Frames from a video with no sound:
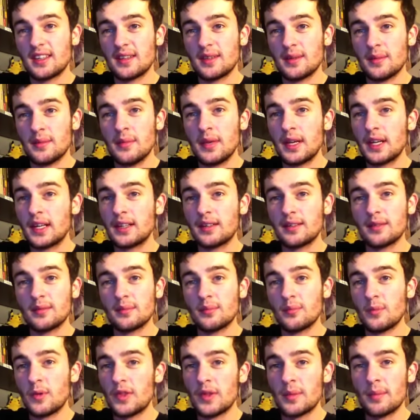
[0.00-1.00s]
Mint
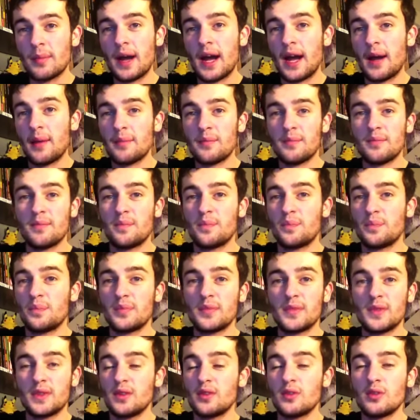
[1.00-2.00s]
with the map
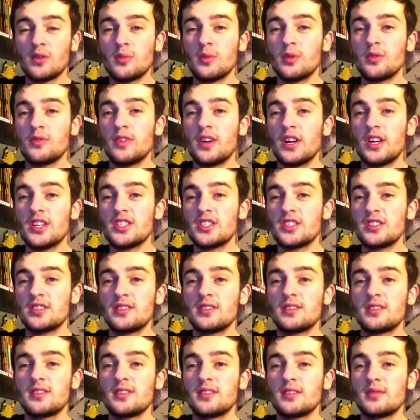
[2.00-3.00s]
normal version,
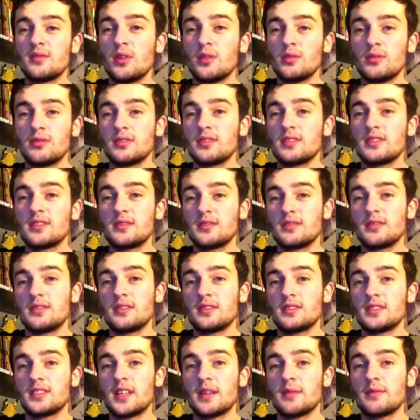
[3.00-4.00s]
well,
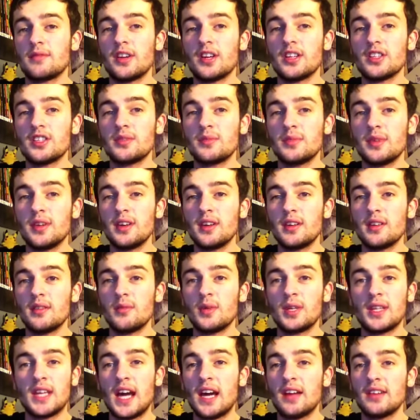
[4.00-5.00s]
same version, but
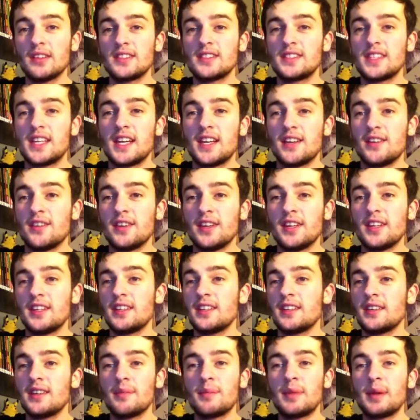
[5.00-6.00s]
without the seal on it, you'd